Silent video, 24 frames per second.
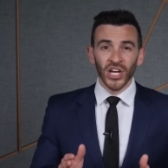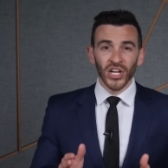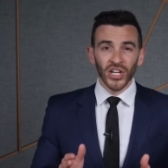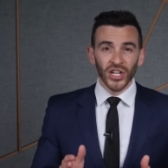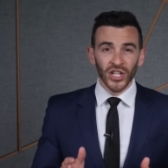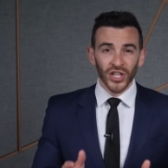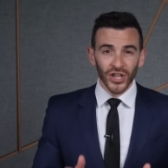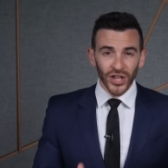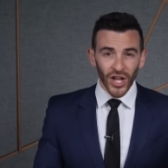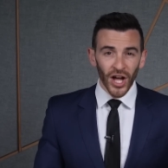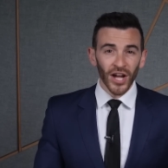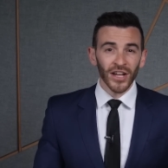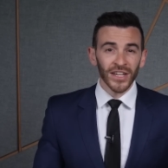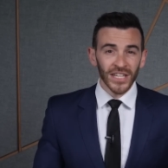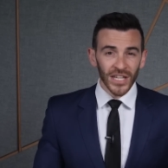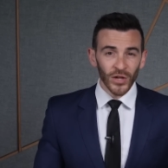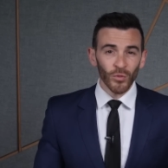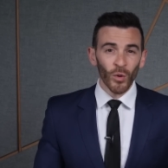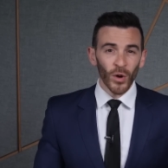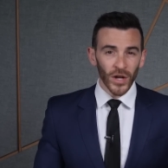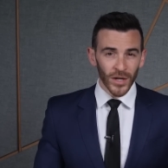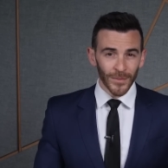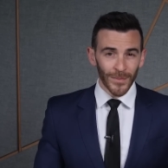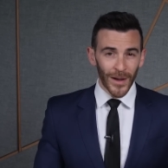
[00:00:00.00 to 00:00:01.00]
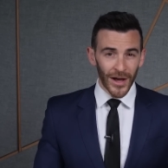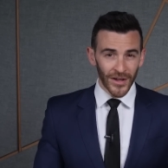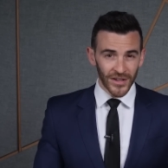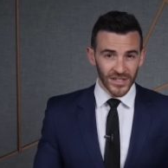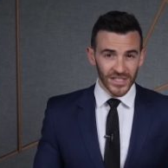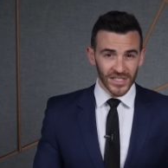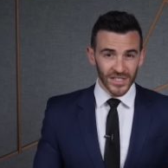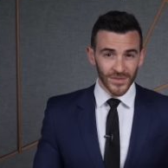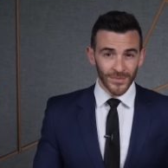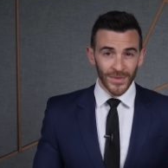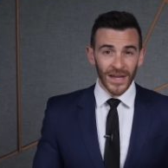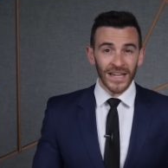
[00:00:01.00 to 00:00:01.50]
clunky
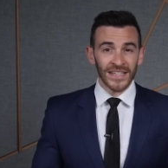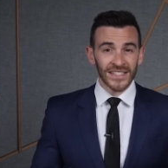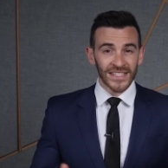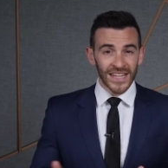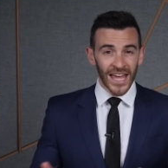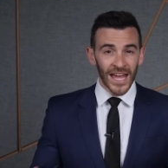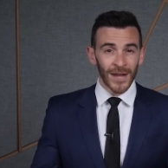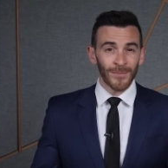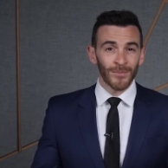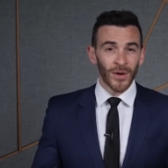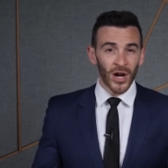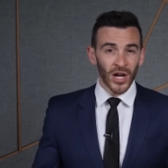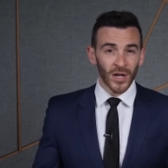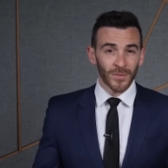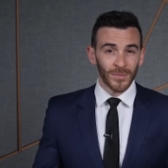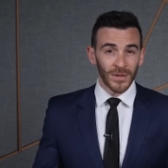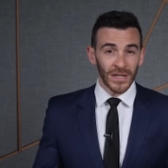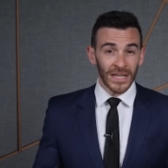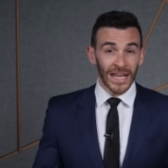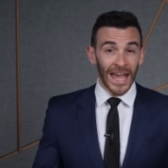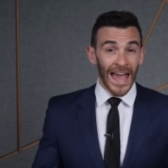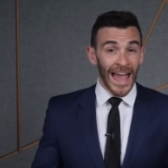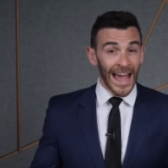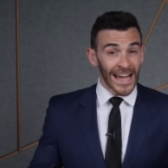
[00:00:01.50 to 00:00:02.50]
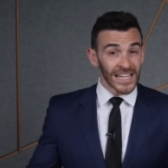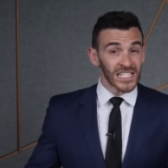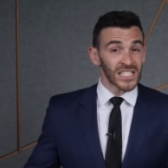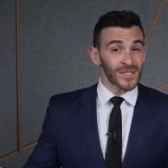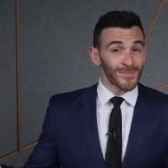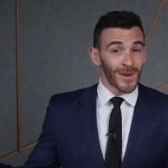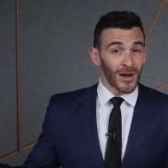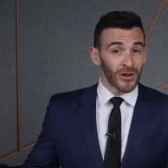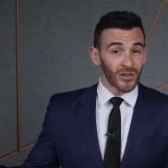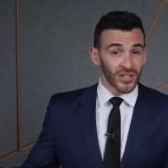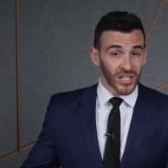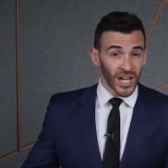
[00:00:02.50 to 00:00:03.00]
whataboutism as Ken Buck being asked
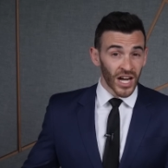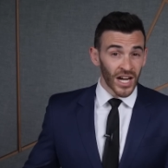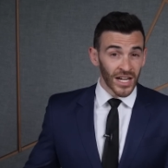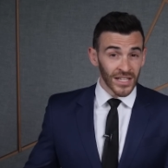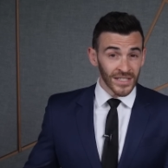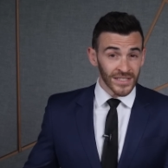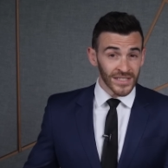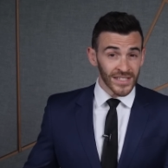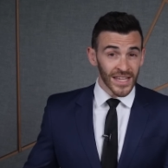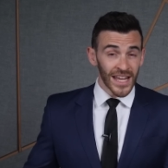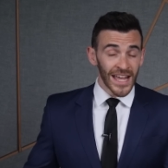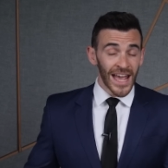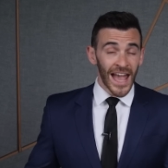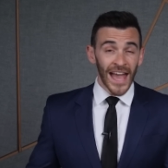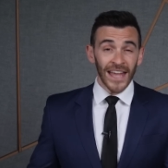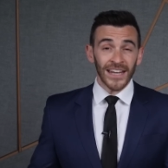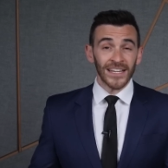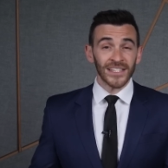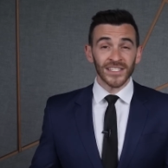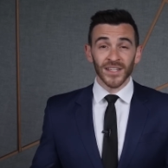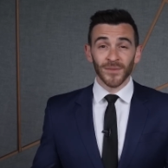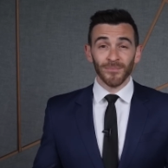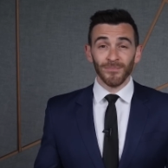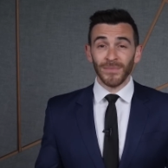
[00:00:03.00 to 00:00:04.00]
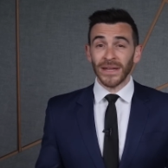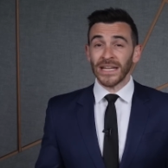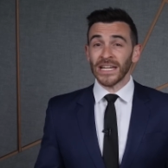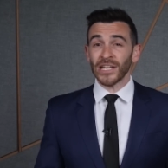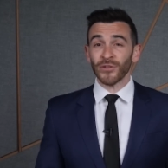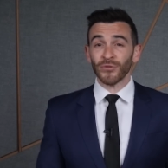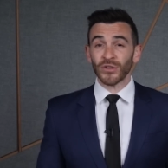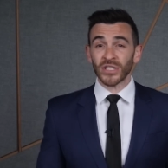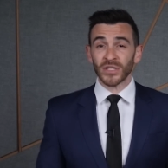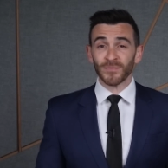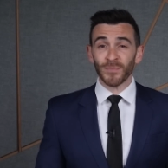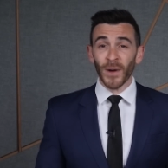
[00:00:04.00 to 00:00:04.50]
about guns and his
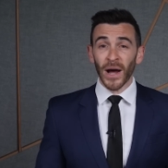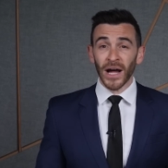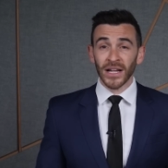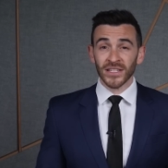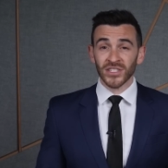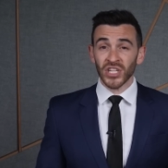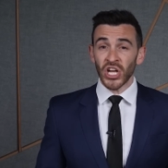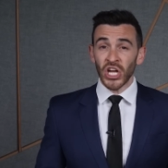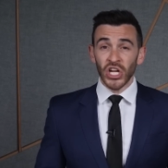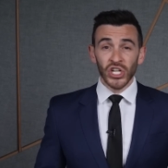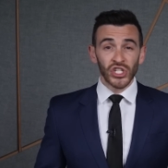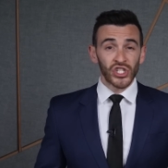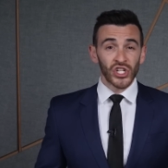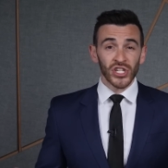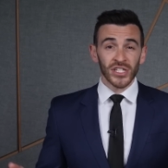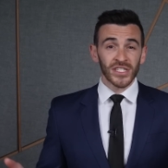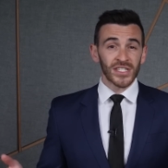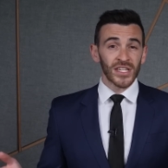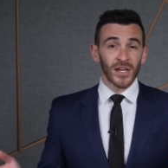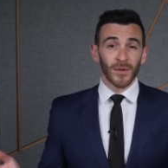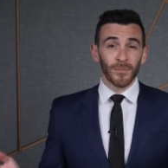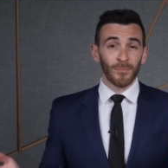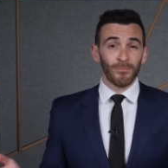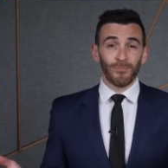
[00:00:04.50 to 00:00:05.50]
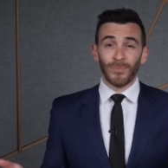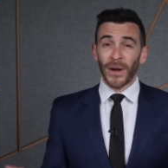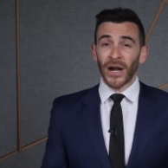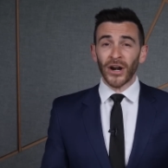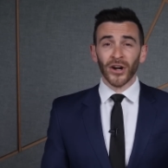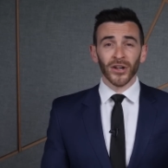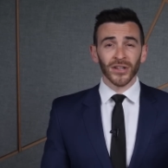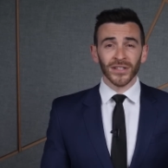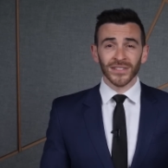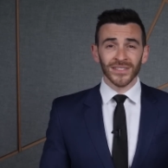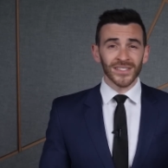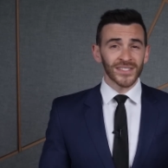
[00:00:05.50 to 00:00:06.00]
immediate response just to
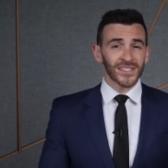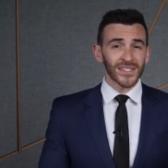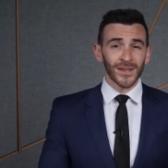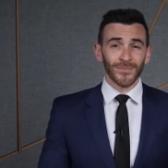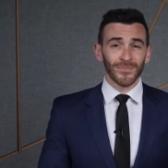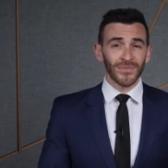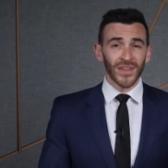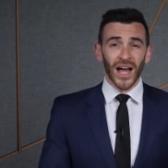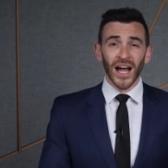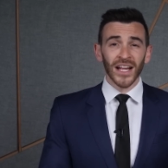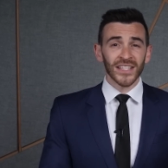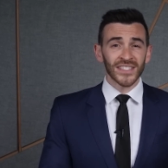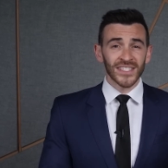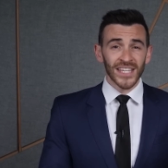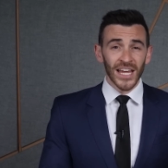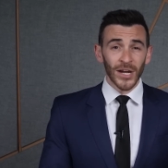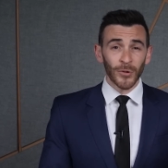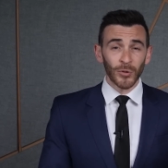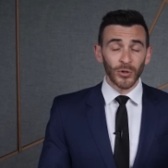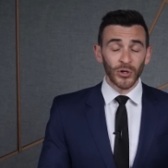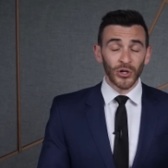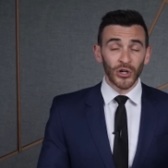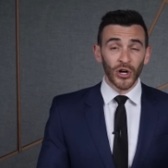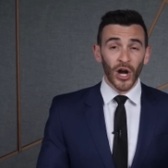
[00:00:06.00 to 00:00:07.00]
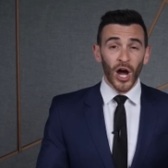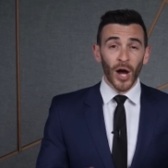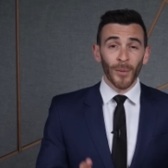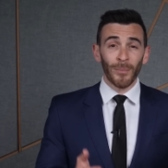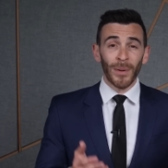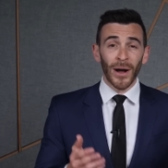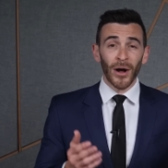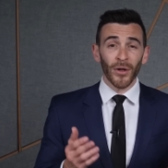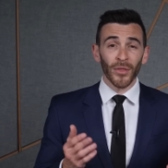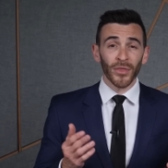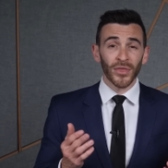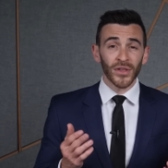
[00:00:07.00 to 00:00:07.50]
barrel into some non sequitur
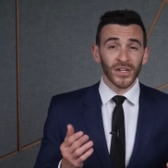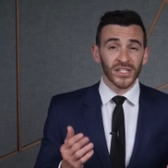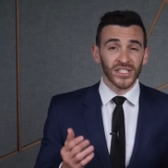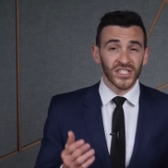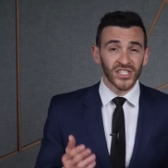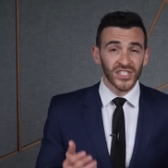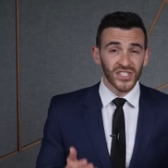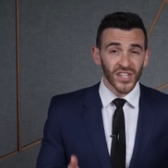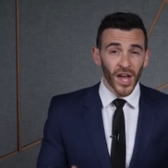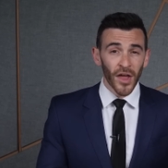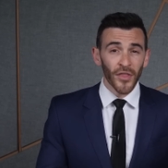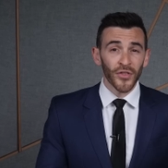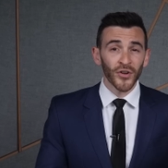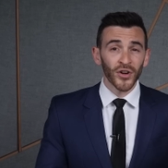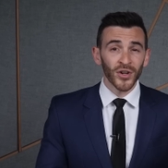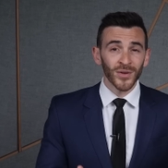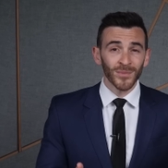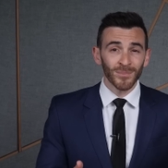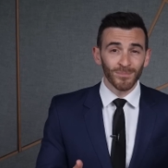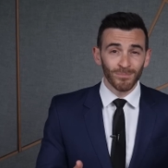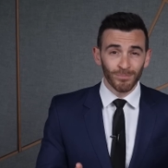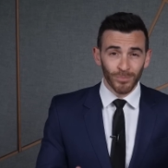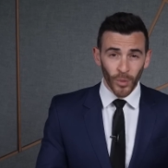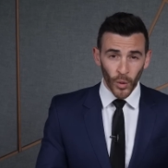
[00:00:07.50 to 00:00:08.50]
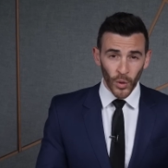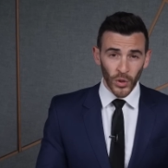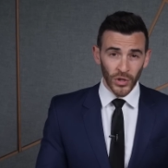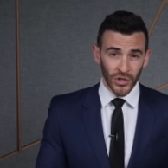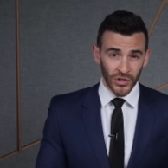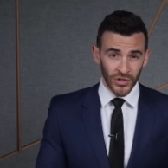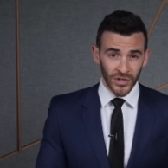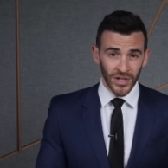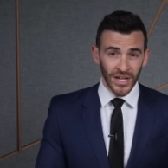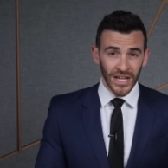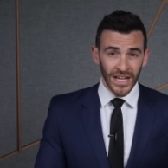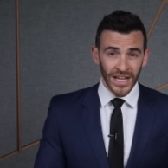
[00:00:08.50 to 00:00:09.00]
about the southern
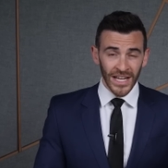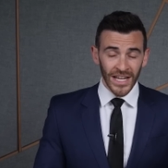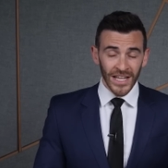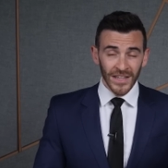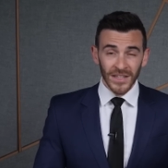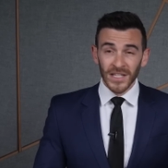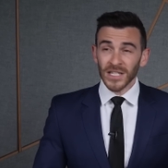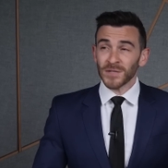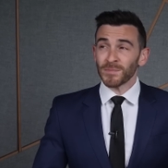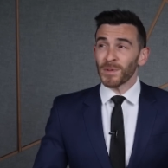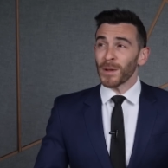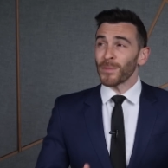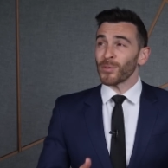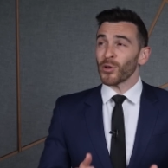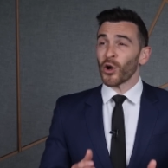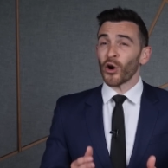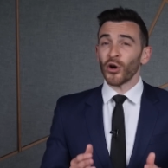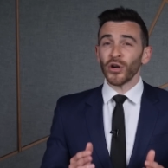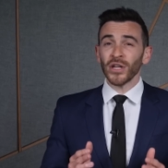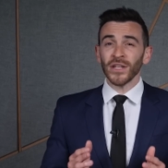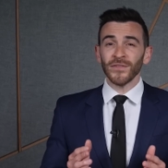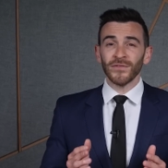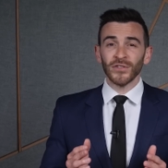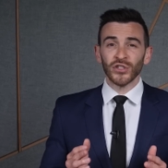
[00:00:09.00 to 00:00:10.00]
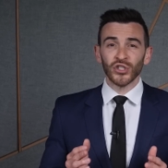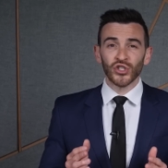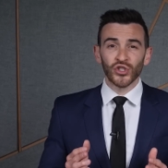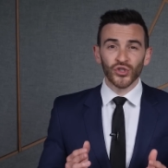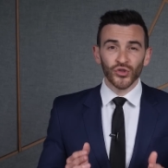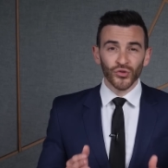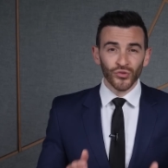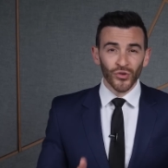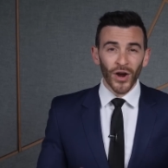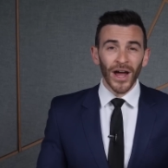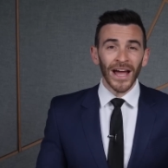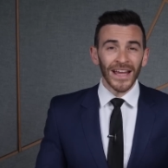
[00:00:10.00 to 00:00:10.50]
border. These people aren't even
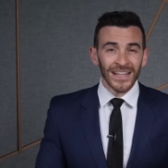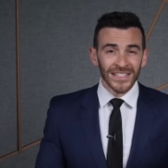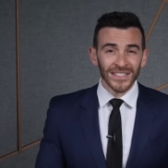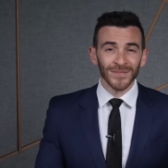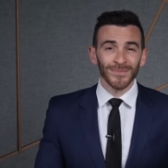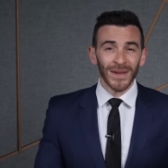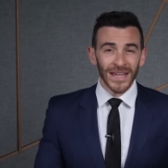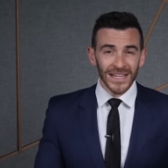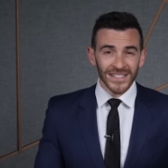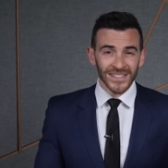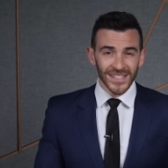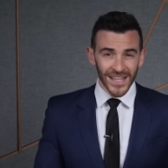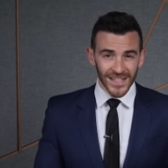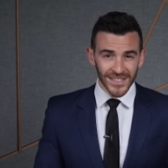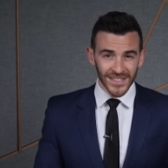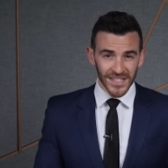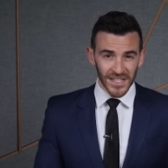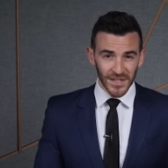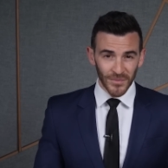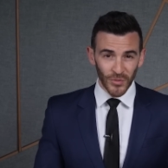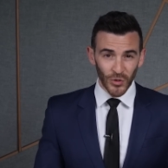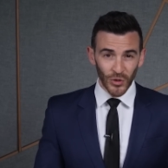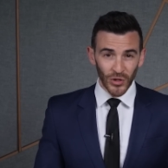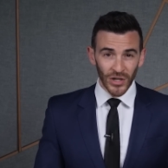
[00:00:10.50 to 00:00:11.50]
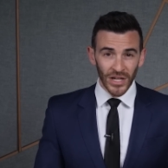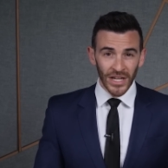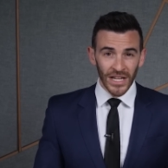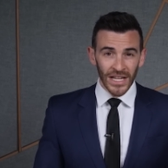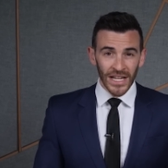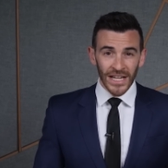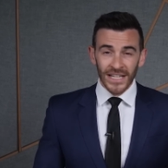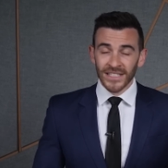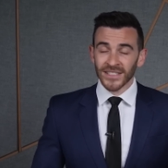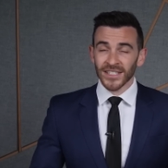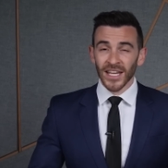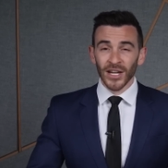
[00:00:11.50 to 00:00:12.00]
trying to make sense anymore.
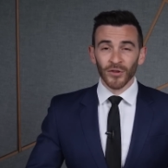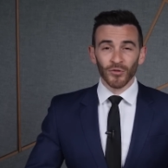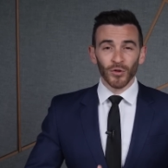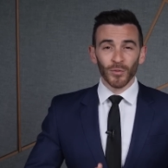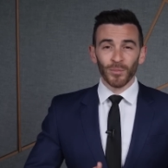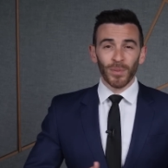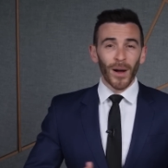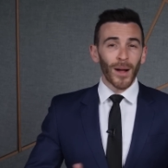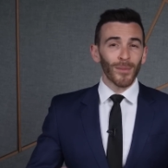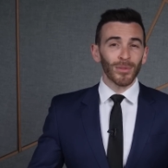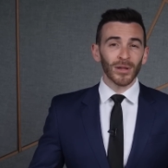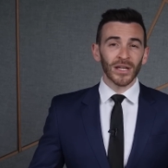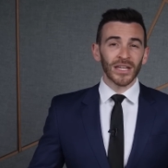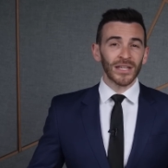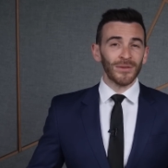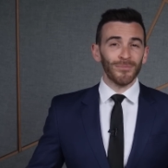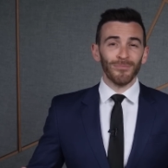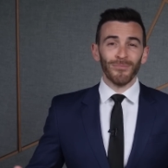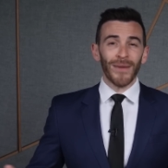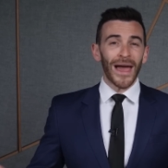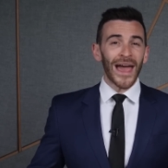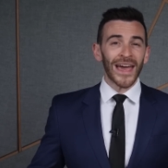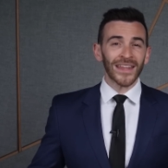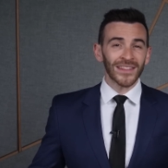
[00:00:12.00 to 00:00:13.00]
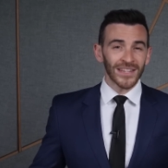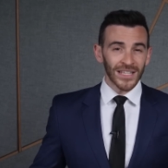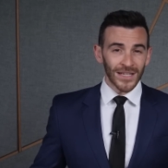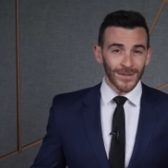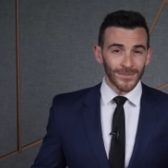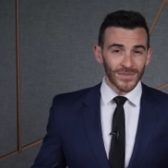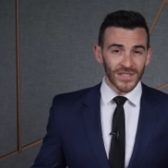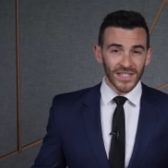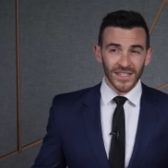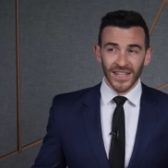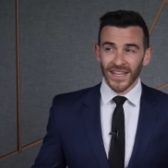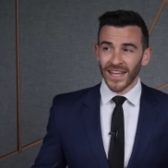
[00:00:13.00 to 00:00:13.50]
It's like Republican Mad
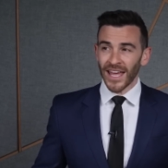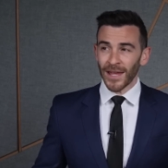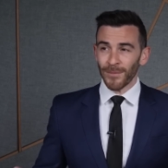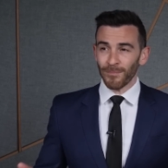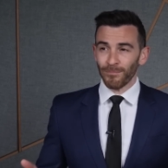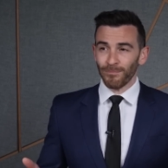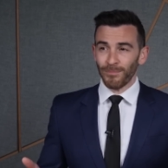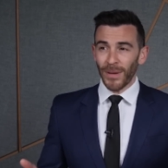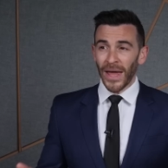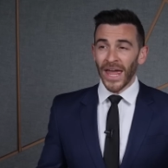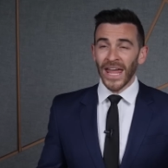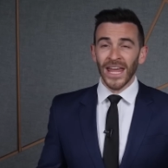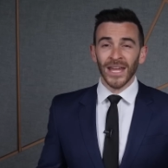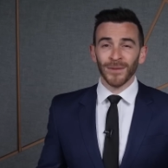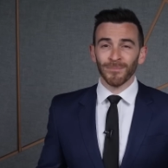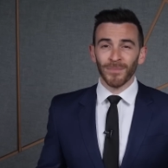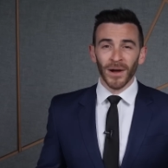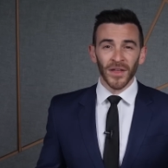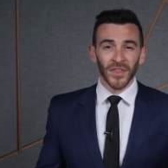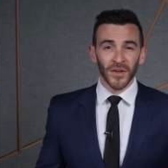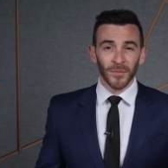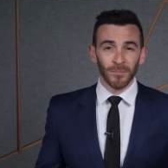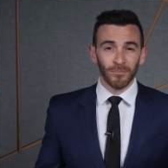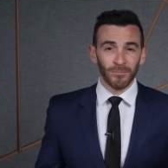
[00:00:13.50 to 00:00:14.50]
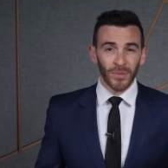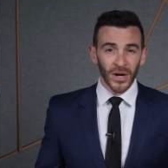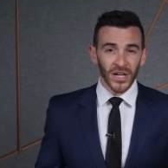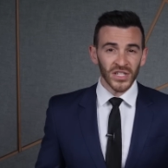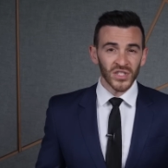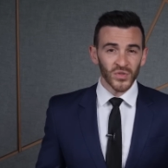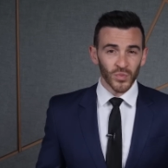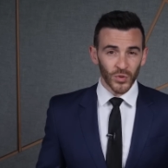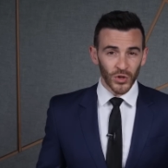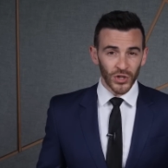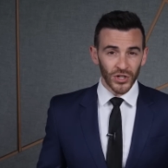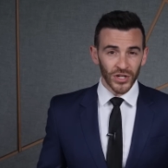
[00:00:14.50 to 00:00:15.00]
Libs and they get paid by the
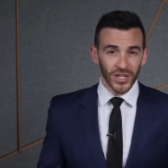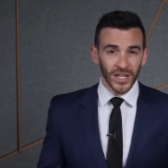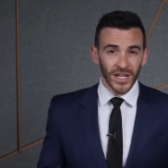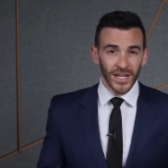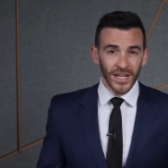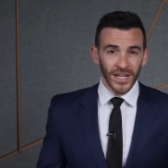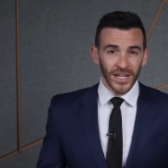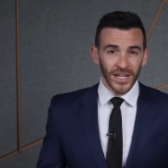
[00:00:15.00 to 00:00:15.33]
buzzword.